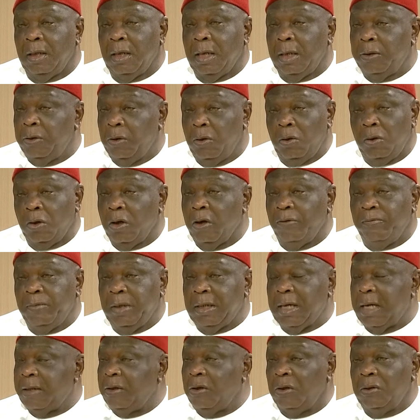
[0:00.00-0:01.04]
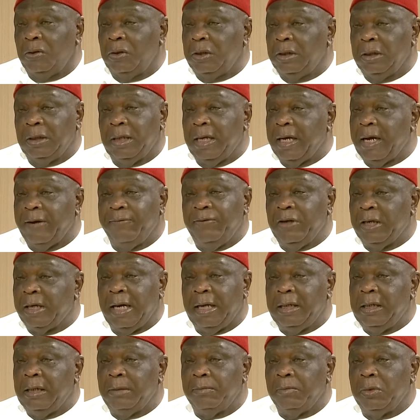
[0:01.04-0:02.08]
And you know, government, I don't think they have
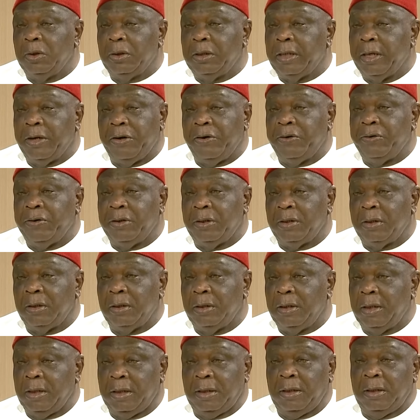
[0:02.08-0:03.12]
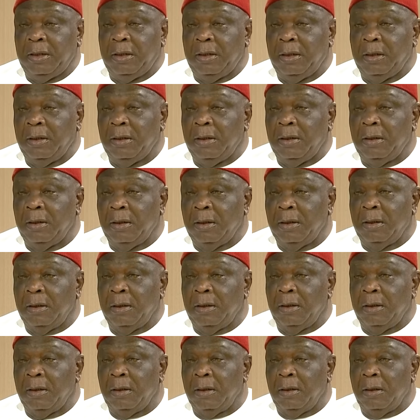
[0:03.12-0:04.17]
declared them terrorists yet.
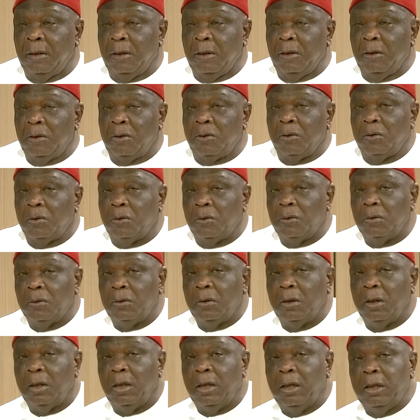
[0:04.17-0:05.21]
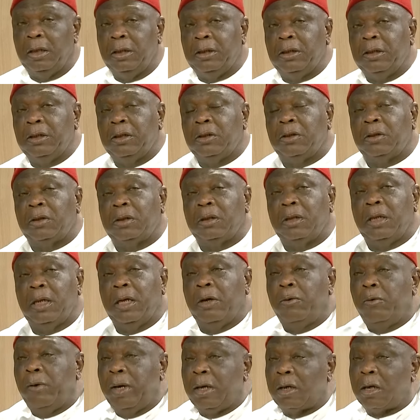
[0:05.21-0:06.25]
So it is
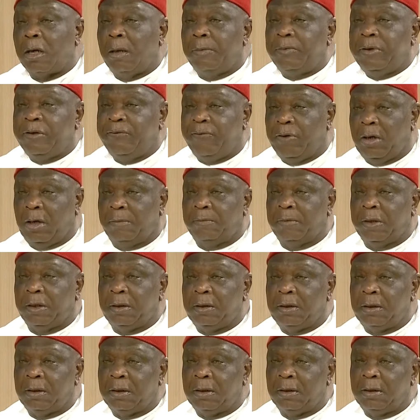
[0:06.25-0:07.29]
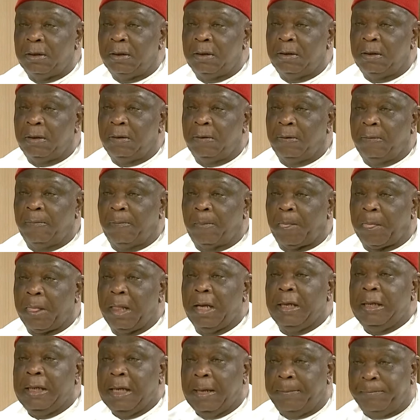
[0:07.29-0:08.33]
a welcome development
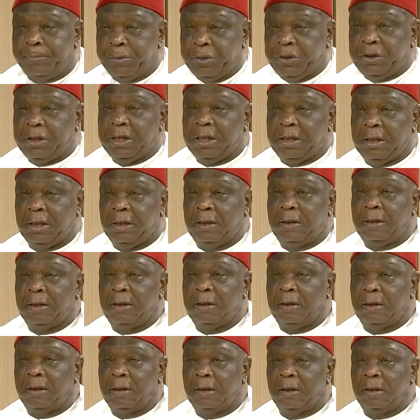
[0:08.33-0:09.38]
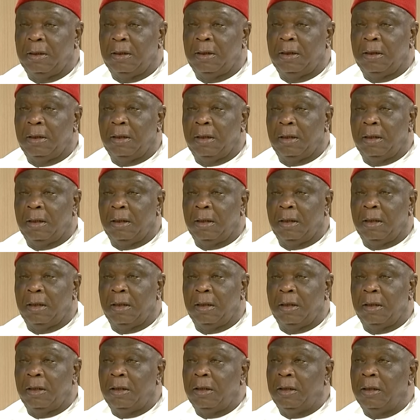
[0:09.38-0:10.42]
that they appreciated
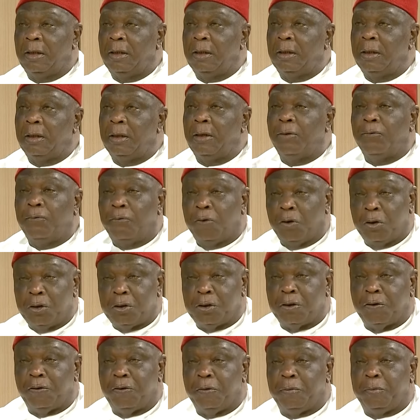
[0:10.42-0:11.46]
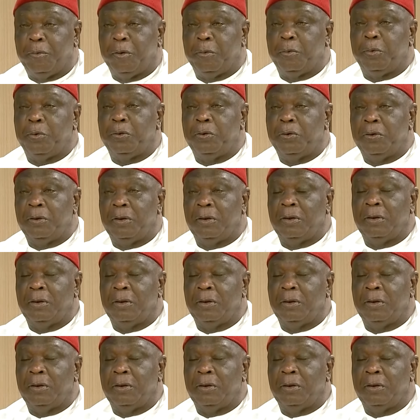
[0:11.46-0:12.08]
the voice of the people.